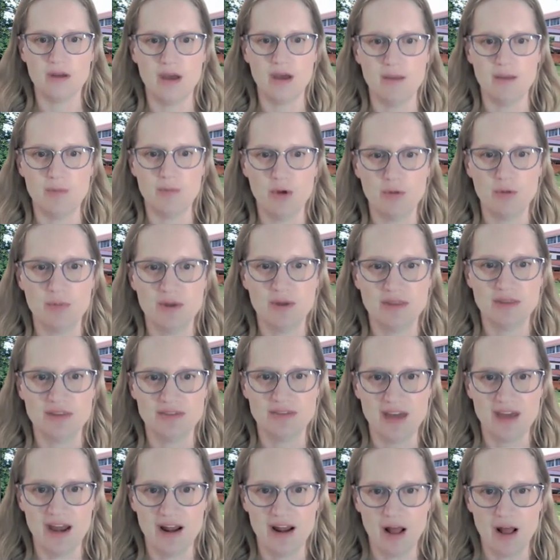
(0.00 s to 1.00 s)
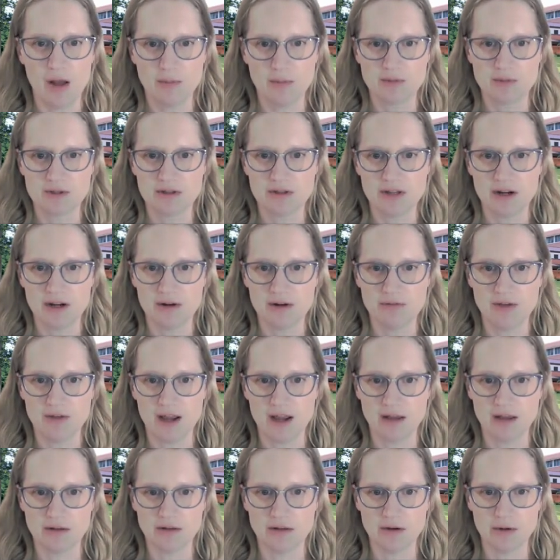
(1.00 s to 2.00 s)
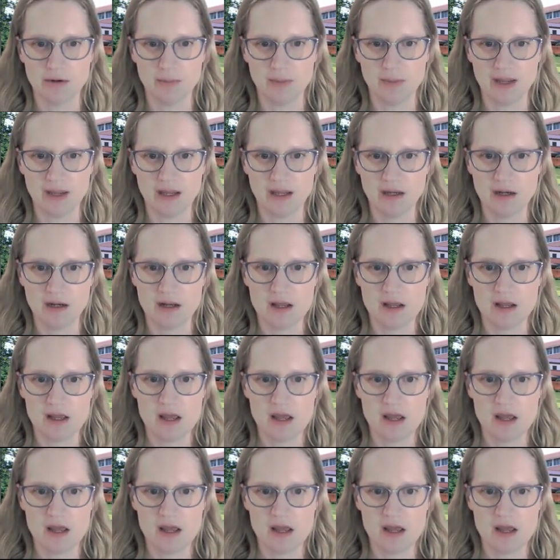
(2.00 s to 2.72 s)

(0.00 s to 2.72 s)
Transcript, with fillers: I'm hoping that that helps clarify a little bit.